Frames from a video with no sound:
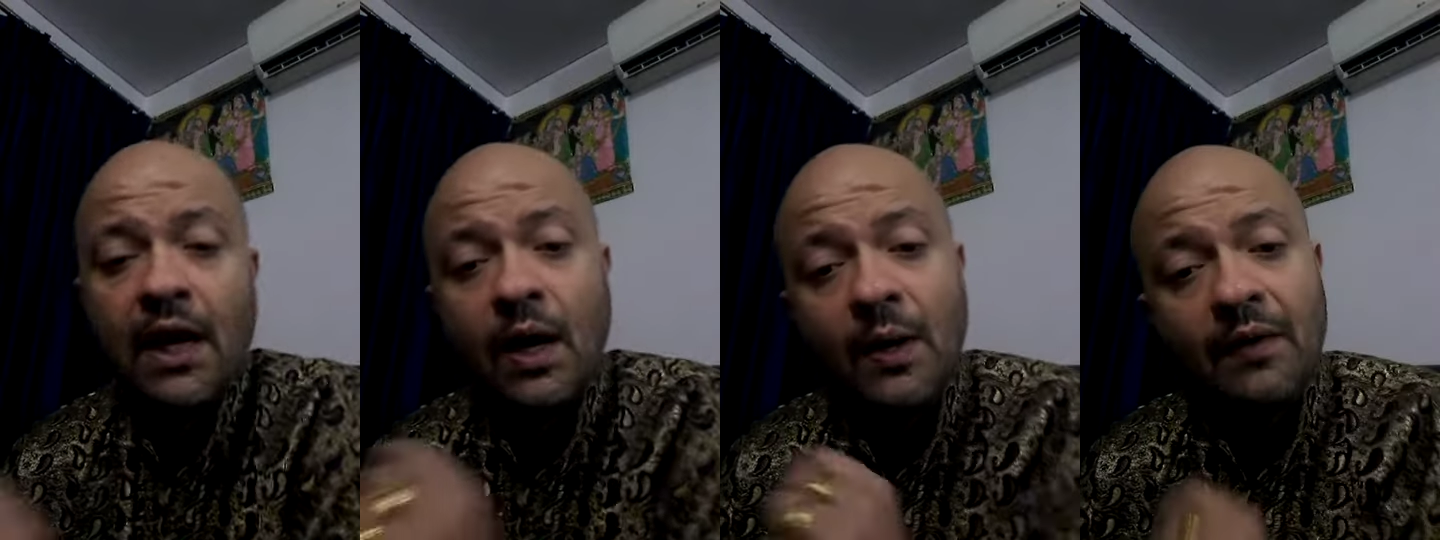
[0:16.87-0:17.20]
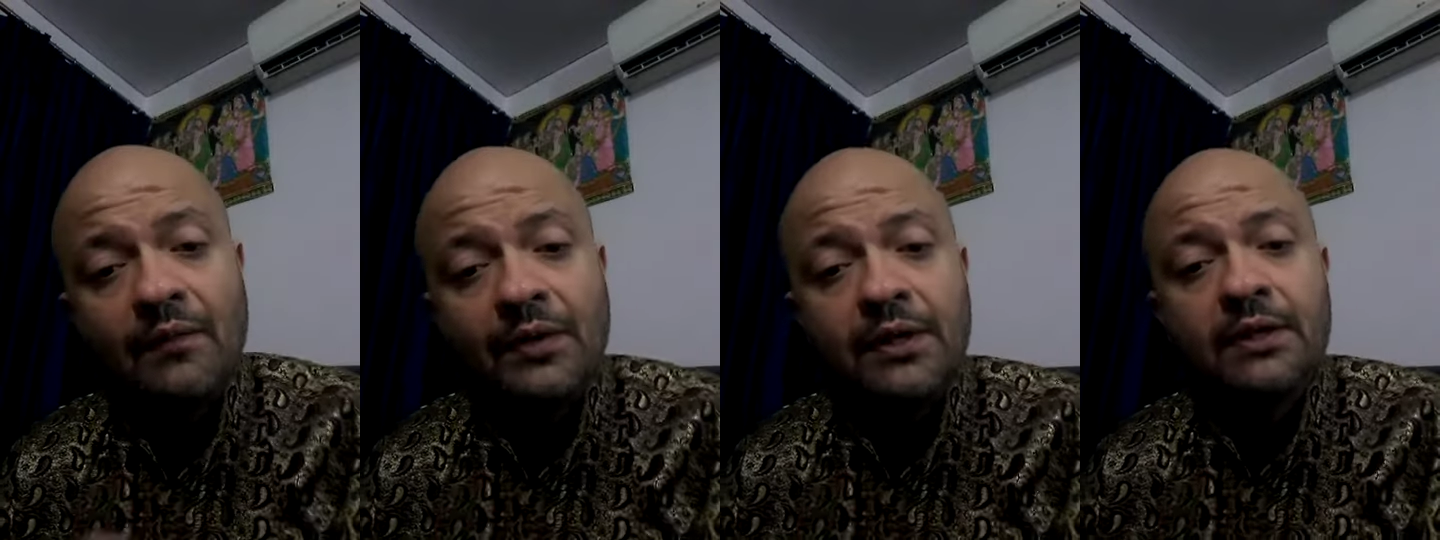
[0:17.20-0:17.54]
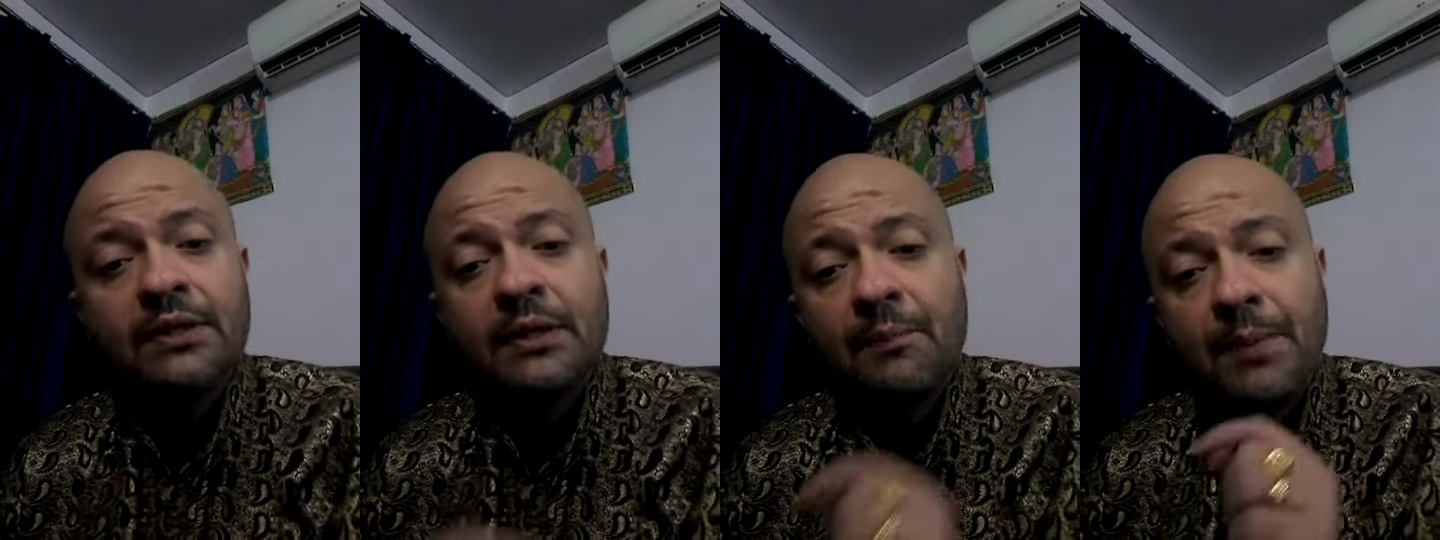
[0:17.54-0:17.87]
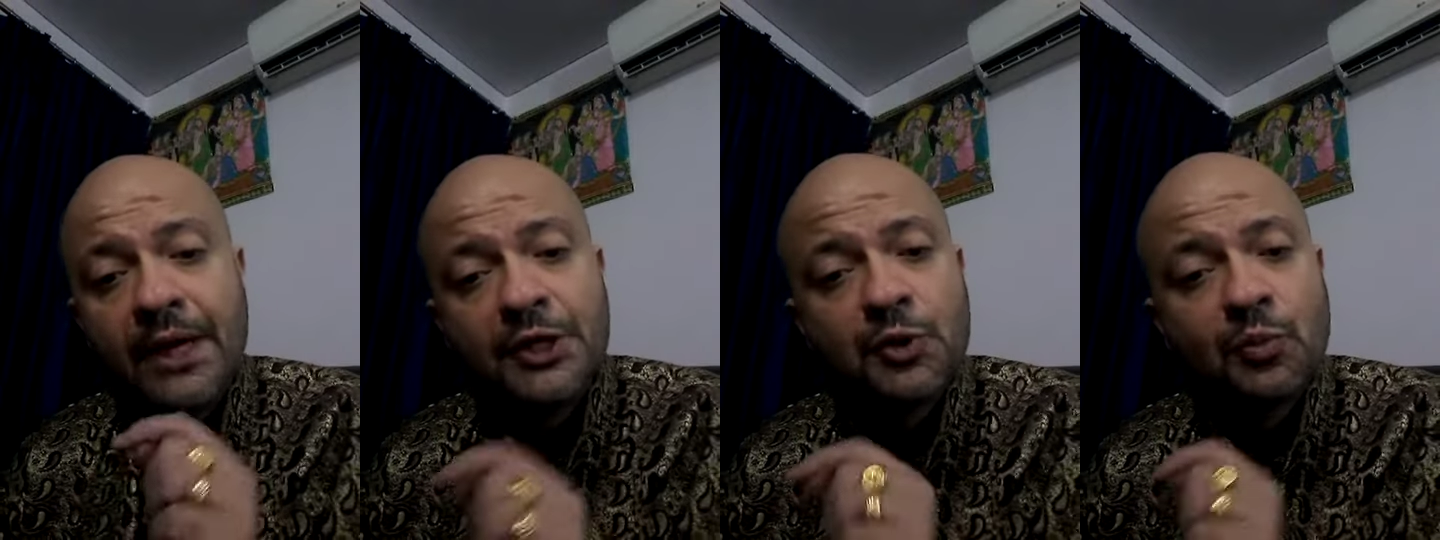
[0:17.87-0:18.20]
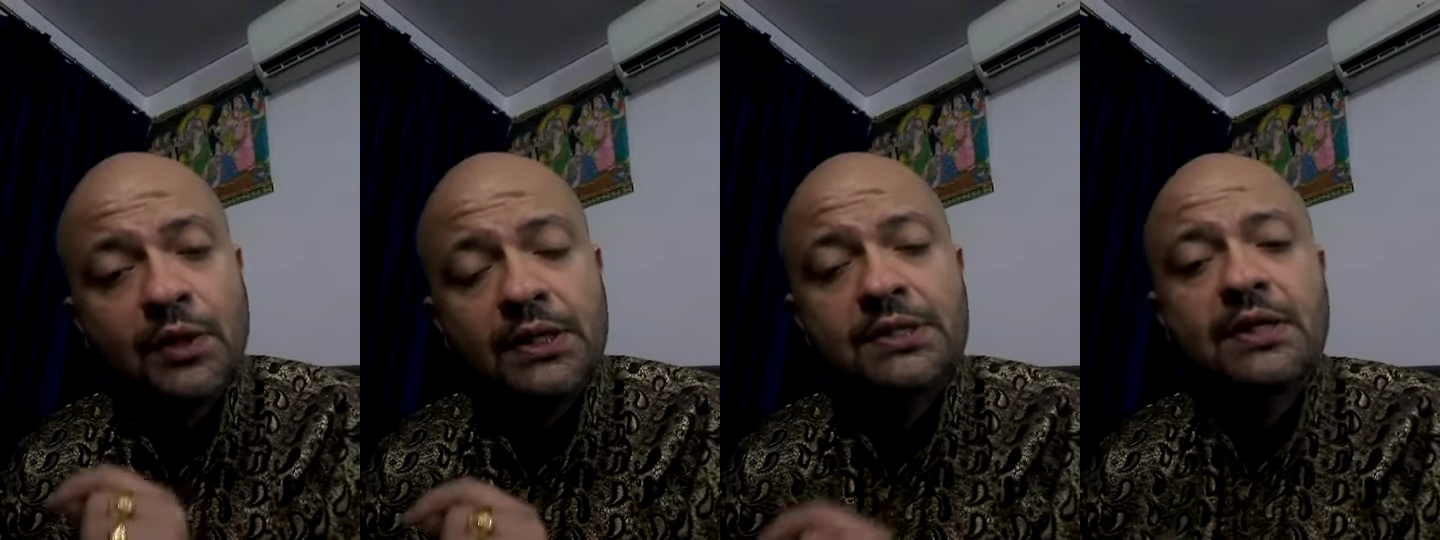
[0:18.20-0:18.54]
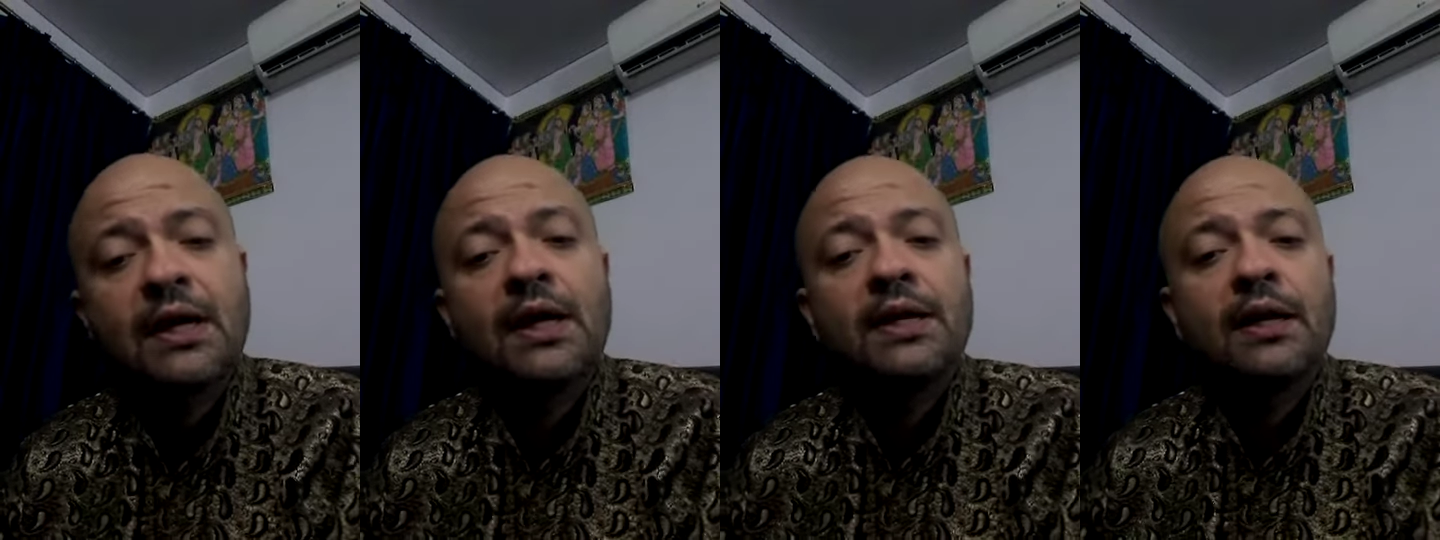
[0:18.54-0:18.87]
However, the best ones
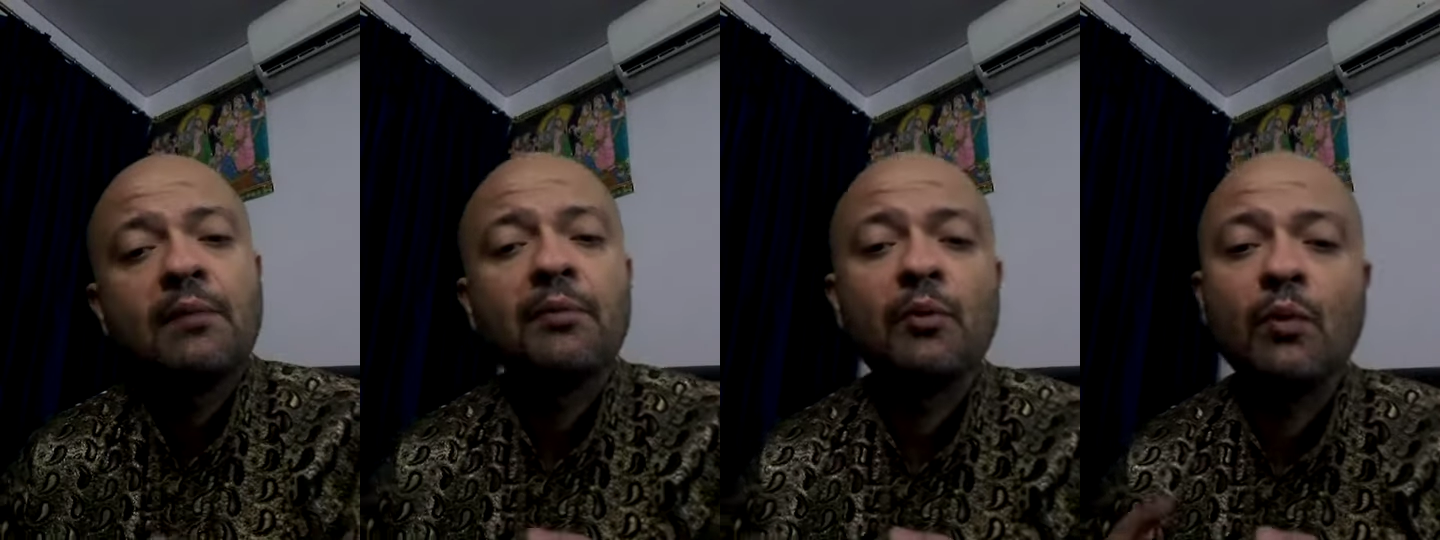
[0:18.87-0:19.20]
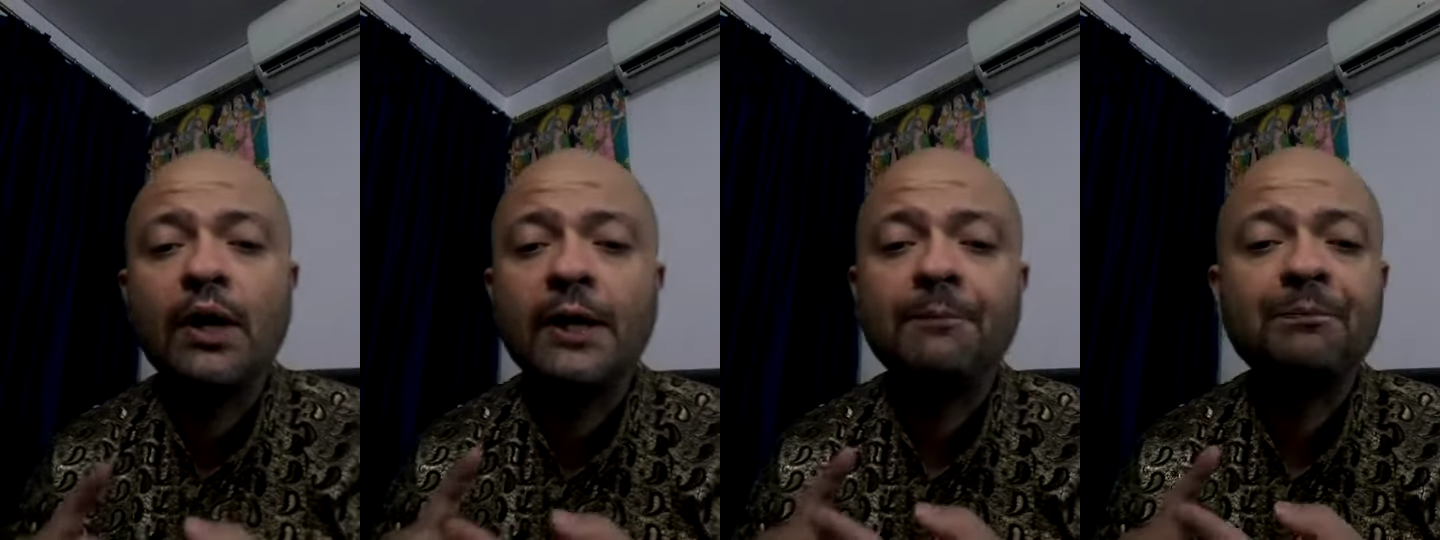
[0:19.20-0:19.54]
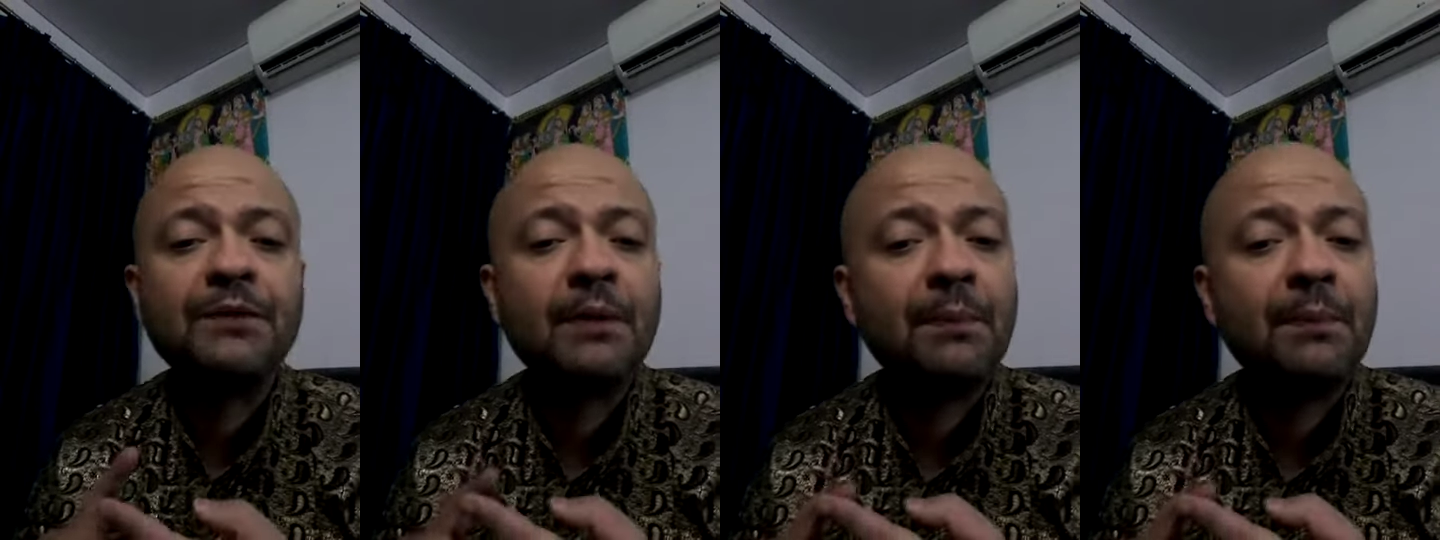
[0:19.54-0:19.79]
are number 1,